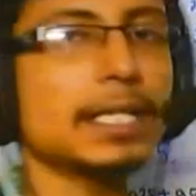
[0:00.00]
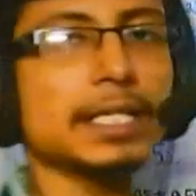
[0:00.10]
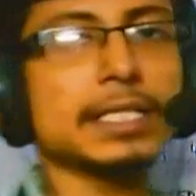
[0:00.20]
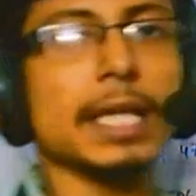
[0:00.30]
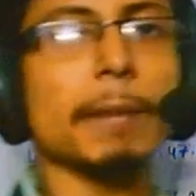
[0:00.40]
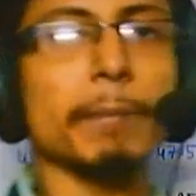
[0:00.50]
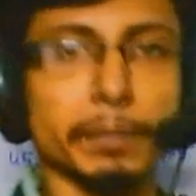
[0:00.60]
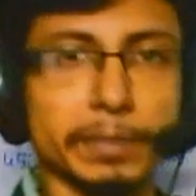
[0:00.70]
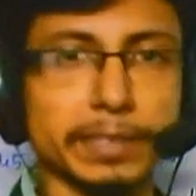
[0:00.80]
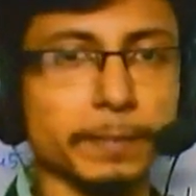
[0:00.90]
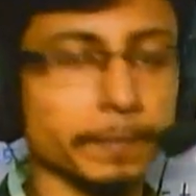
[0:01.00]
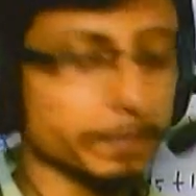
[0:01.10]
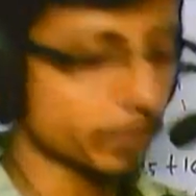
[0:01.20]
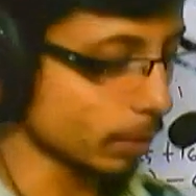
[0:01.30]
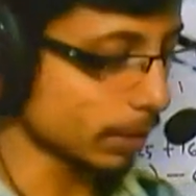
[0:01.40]
a sample mu
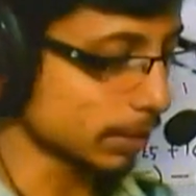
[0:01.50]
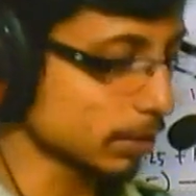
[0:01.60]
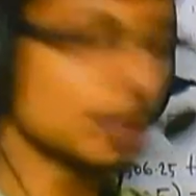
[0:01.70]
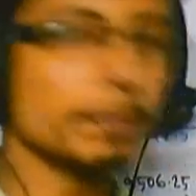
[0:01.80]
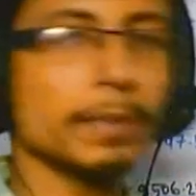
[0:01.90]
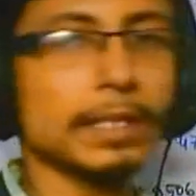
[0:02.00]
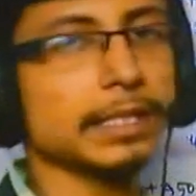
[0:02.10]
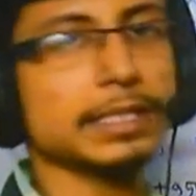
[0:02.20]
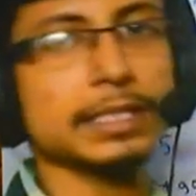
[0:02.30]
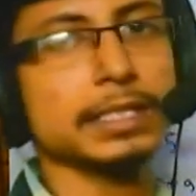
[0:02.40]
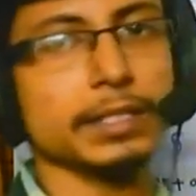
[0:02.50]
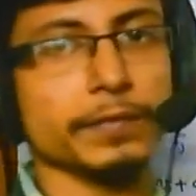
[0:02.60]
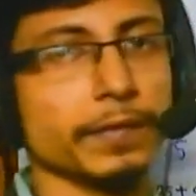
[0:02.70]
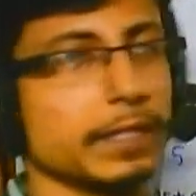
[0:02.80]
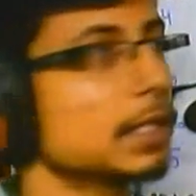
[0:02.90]
okay so simple this is the
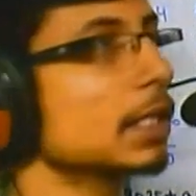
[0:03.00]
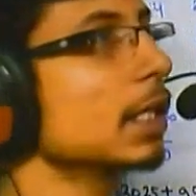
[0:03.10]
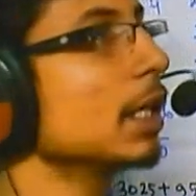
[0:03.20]
difference